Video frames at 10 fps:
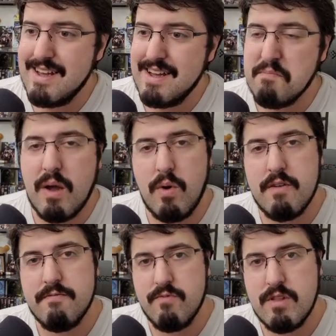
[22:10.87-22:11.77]
My
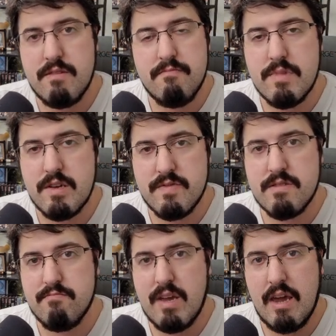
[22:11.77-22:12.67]
wife really
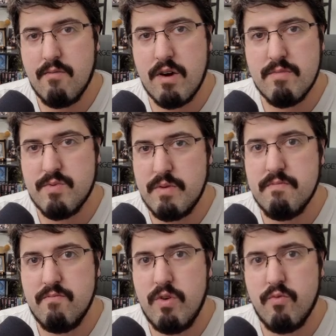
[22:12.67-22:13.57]
loves Game Grumps.
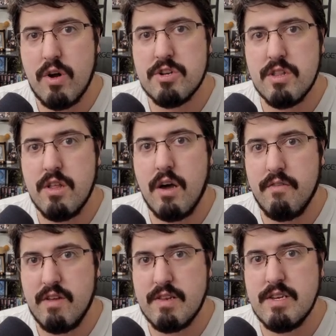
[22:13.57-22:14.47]
We've watched a lot of
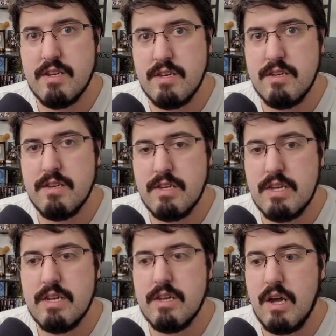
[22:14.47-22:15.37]
it.
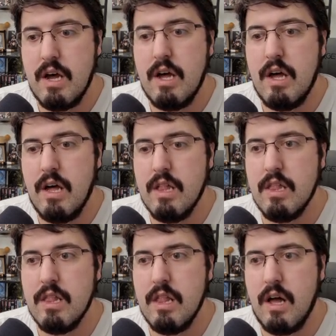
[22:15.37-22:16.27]
A
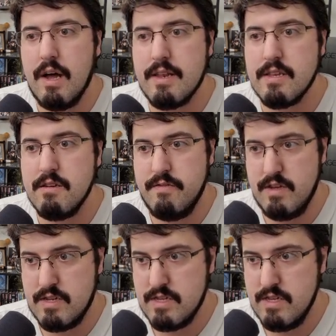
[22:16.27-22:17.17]
lot of
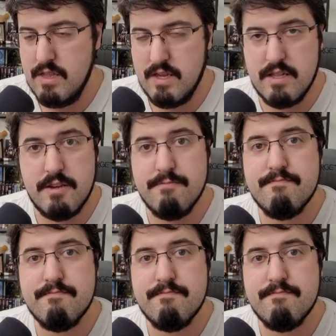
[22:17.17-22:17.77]
it lately.